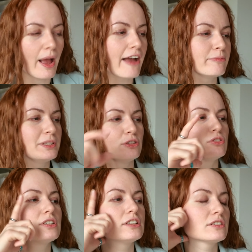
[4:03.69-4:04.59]
I've been
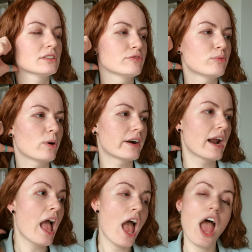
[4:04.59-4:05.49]
using it for
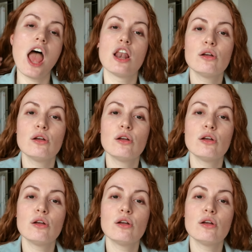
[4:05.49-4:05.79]
a